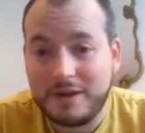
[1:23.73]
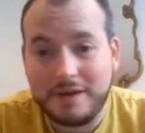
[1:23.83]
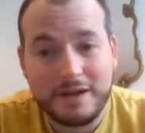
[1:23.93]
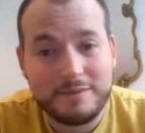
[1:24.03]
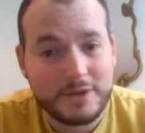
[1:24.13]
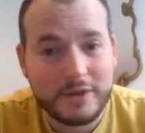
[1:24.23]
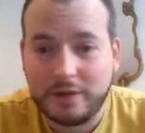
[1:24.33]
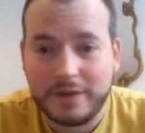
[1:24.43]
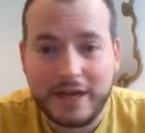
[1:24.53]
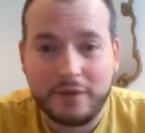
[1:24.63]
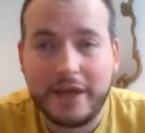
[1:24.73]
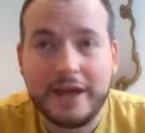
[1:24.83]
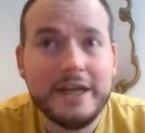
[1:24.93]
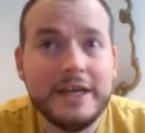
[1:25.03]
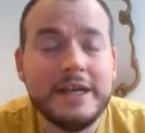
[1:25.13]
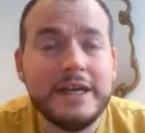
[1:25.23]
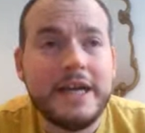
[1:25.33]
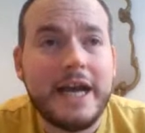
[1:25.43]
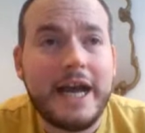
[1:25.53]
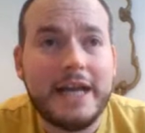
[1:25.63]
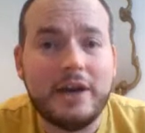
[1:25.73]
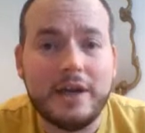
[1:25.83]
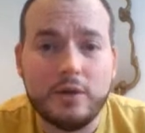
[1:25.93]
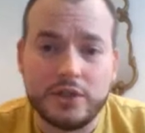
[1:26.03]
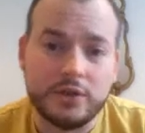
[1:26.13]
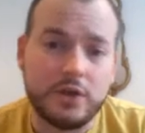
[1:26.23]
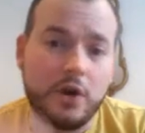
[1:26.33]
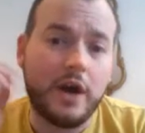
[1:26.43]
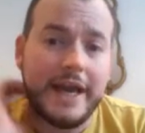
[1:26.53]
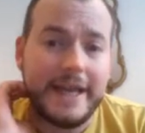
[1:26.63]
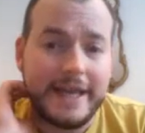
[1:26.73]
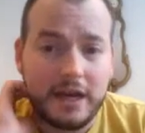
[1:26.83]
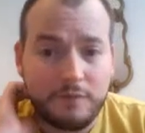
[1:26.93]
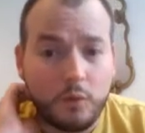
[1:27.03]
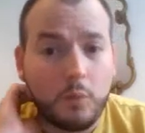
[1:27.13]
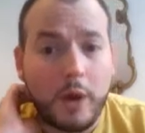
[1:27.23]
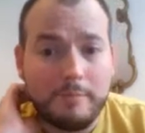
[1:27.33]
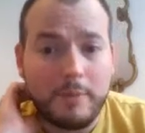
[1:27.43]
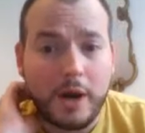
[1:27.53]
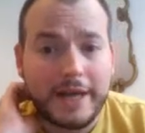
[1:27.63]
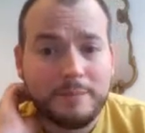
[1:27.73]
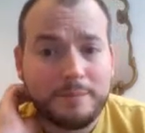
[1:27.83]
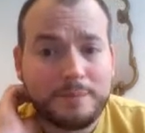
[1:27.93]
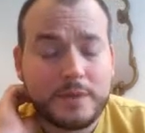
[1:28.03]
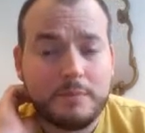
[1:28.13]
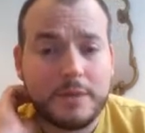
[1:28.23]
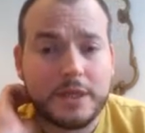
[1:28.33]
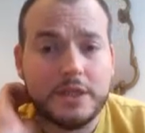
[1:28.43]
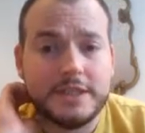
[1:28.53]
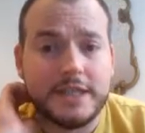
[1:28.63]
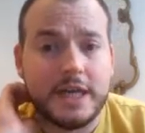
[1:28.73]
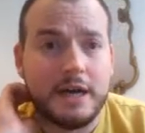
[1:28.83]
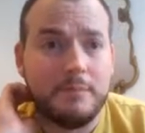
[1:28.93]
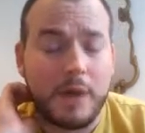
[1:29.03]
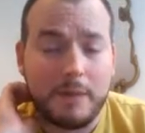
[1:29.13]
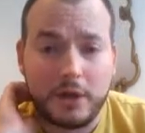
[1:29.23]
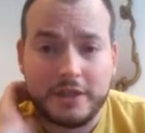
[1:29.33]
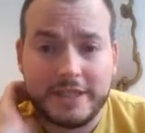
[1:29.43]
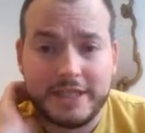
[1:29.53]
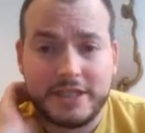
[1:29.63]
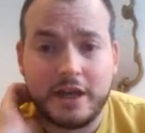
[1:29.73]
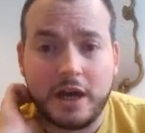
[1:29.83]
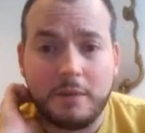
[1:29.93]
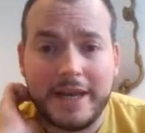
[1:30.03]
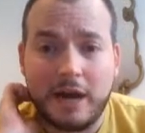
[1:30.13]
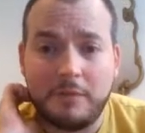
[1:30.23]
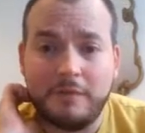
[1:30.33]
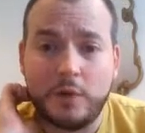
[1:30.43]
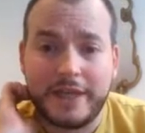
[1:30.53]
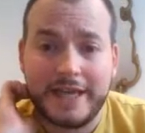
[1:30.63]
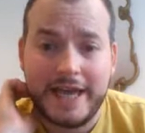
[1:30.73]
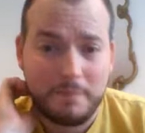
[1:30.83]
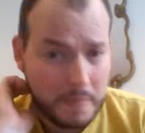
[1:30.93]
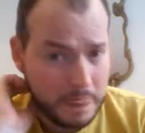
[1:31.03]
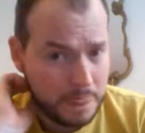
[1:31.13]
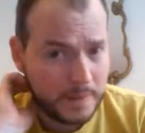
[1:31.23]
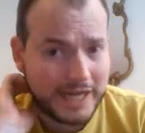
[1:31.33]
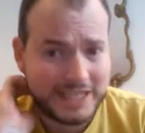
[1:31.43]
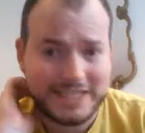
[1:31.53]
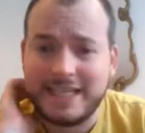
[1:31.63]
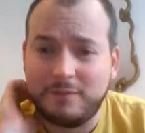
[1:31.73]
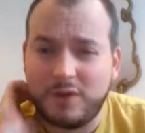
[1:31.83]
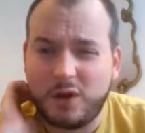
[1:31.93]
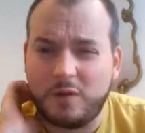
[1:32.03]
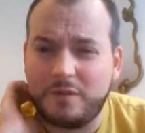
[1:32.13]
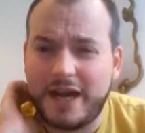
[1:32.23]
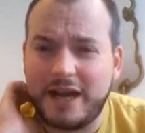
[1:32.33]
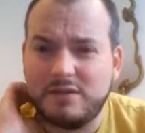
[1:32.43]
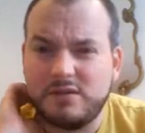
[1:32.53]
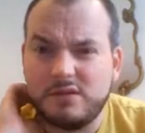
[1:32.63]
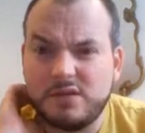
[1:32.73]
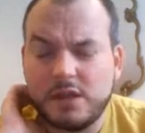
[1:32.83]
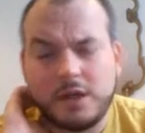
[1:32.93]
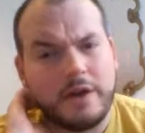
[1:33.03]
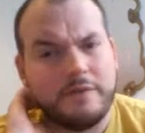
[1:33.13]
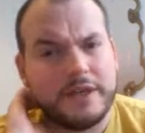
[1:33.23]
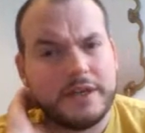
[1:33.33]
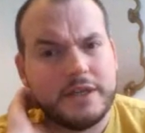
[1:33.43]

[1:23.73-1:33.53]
so I don't count that. And I also got a full point bye because my opponent didn't turn up an hour before the game. I actually did a vlog of that, I think.